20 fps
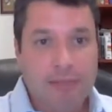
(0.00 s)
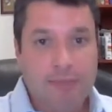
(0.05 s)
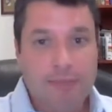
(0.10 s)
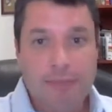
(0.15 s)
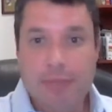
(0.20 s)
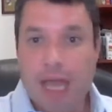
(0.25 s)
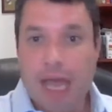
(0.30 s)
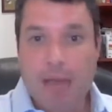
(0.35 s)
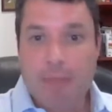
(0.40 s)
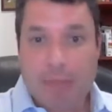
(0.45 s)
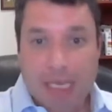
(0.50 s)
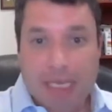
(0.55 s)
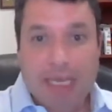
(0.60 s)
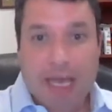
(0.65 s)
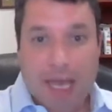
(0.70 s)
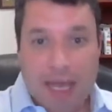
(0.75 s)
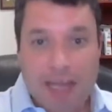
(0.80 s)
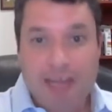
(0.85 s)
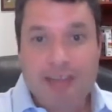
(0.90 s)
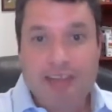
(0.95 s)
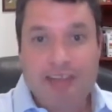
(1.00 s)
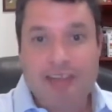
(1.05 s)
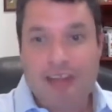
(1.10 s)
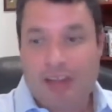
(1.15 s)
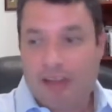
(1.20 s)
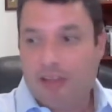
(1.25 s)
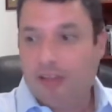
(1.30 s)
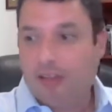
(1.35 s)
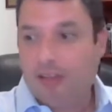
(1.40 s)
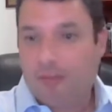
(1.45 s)
not because
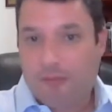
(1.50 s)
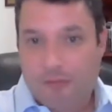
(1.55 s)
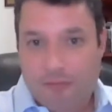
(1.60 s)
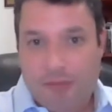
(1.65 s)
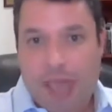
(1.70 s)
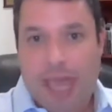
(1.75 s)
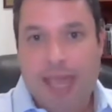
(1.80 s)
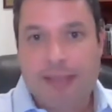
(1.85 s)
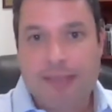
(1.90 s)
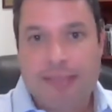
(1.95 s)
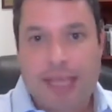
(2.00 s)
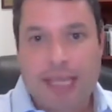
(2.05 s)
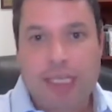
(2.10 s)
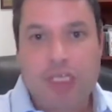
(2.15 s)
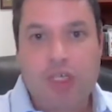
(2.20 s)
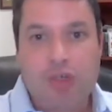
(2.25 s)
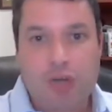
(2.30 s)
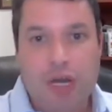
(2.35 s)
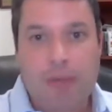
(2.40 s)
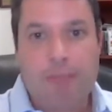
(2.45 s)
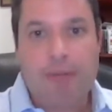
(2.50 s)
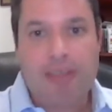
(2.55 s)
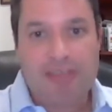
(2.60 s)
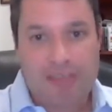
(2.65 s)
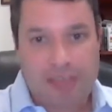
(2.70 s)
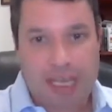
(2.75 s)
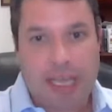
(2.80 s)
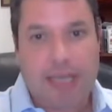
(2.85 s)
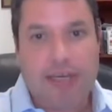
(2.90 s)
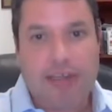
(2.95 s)
the fact that Trump is
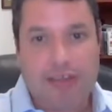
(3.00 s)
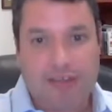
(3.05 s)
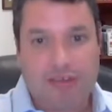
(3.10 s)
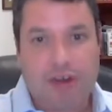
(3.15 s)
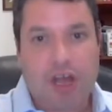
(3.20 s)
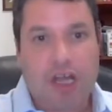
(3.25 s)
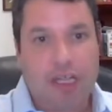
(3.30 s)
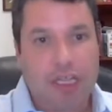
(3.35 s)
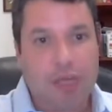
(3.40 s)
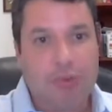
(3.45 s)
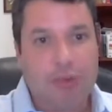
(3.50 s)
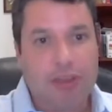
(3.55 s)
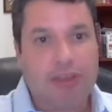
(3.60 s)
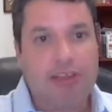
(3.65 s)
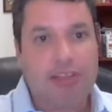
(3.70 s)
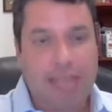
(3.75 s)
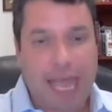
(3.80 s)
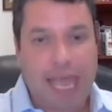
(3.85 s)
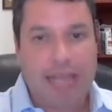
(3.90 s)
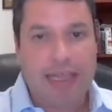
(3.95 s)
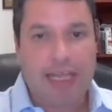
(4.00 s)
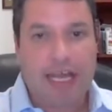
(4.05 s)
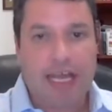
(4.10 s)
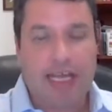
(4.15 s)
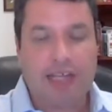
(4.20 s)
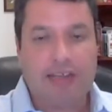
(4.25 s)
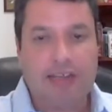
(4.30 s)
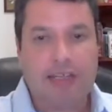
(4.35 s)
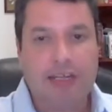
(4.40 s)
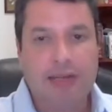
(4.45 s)
standing strongly with his
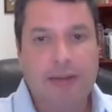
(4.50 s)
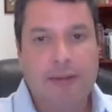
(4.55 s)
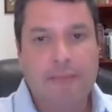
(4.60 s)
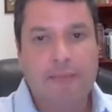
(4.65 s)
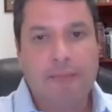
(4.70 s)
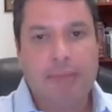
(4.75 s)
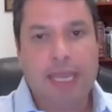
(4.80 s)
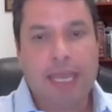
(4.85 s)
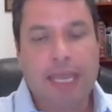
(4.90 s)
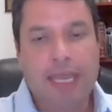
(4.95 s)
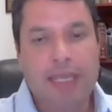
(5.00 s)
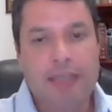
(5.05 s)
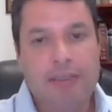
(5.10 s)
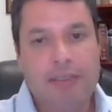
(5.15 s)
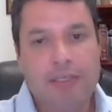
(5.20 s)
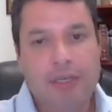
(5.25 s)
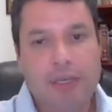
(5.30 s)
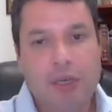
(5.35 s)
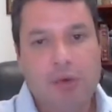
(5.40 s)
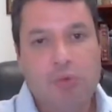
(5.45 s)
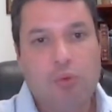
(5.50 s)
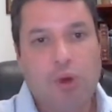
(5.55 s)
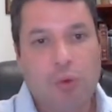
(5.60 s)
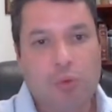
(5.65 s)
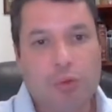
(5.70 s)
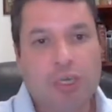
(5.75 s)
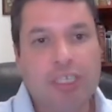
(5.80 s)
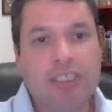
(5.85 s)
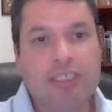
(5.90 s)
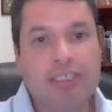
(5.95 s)
allies. And what
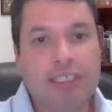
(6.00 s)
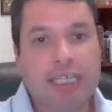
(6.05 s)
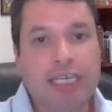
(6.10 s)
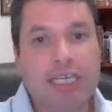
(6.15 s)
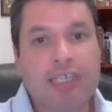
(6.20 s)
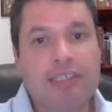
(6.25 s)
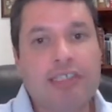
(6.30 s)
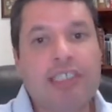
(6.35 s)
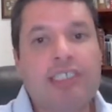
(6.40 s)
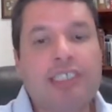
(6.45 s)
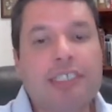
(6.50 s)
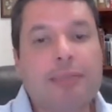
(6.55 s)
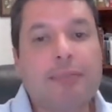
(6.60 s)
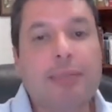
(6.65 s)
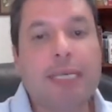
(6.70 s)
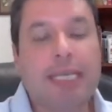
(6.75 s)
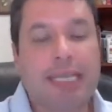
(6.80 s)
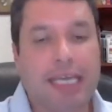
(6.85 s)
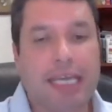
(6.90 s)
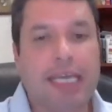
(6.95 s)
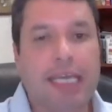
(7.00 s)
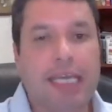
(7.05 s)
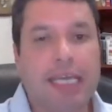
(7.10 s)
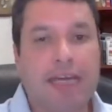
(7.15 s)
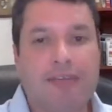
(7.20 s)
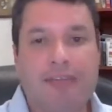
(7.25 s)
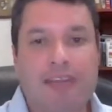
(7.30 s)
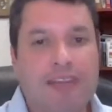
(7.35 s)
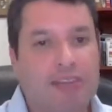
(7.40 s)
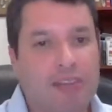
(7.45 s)
we're seeing is just the beginning
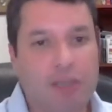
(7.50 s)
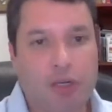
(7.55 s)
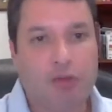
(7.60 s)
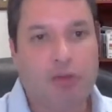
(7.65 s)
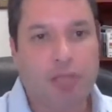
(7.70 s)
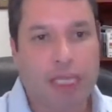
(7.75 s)
of this new